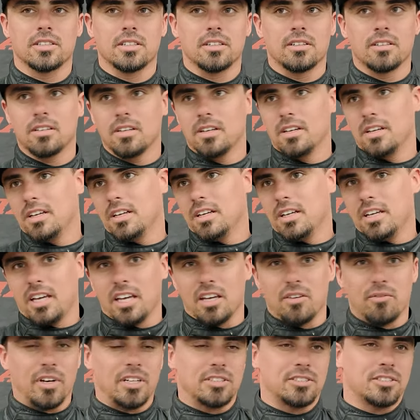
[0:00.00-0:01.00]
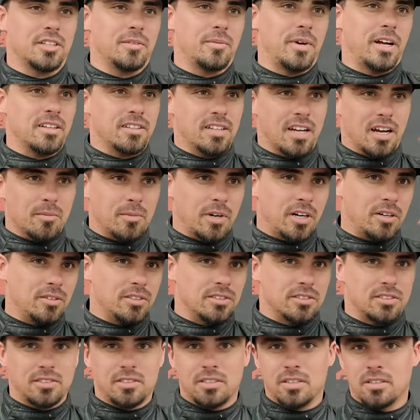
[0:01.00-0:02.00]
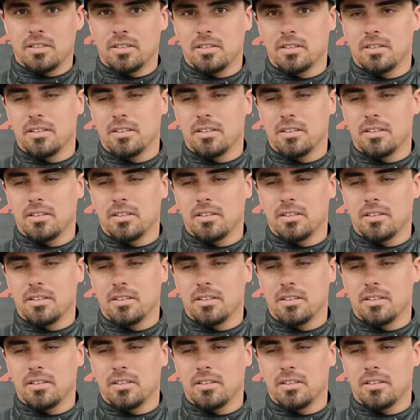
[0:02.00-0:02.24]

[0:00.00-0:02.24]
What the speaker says: And eventually, by the time I was